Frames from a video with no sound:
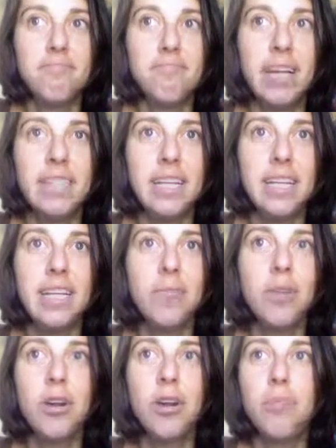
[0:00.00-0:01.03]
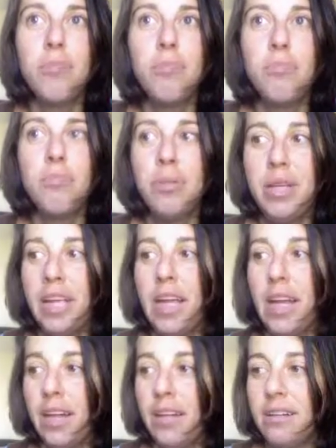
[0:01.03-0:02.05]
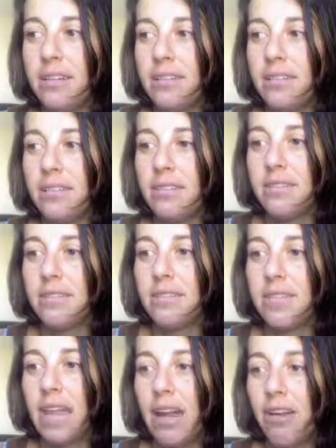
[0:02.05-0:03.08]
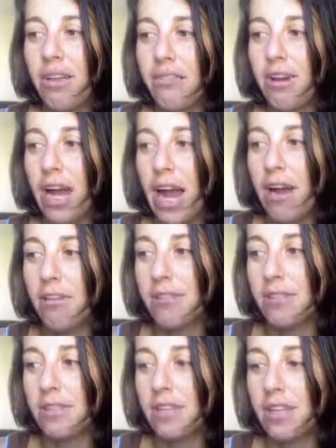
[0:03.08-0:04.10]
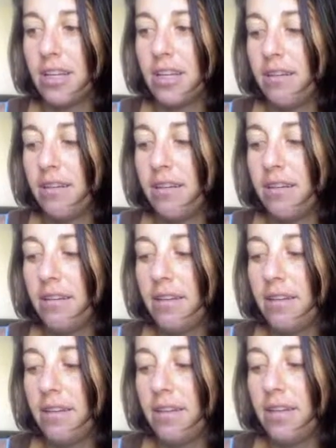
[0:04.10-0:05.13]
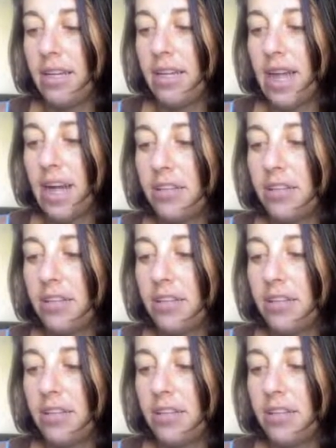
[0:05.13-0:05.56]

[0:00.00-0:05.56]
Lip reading: my daily work being caring for a house. It can